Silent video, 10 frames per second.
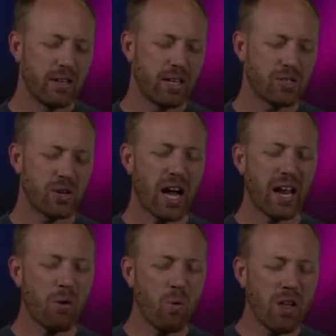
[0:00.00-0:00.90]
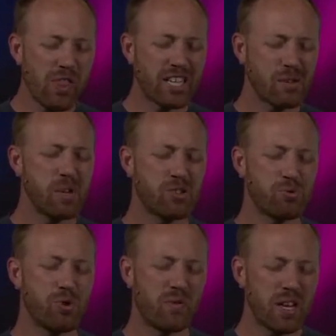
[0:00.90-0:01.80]
So God, I want that to be
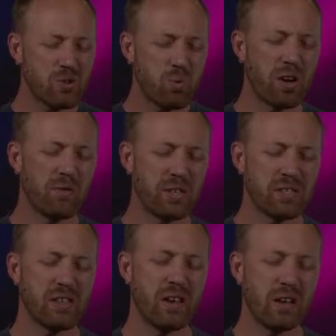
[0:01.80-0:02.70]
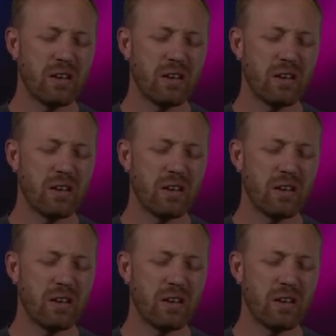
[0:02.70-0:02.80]
true of each one of us tonight.